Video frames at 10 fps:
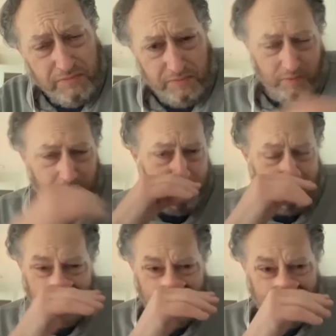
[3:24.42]

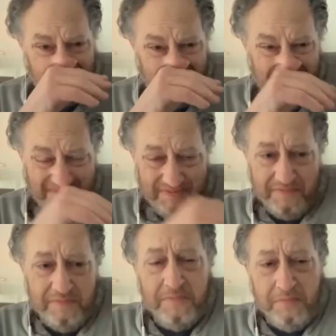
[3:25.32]

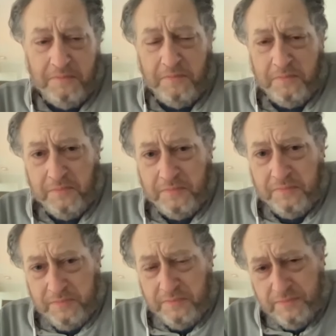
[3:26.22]

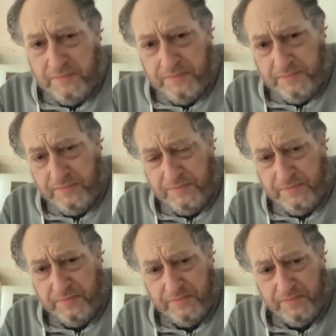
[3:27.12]

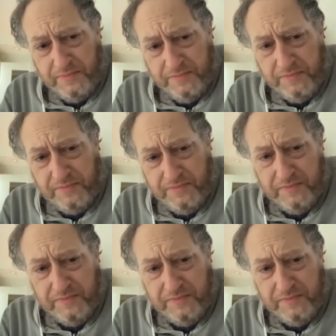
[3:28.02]
This person isn't speaking.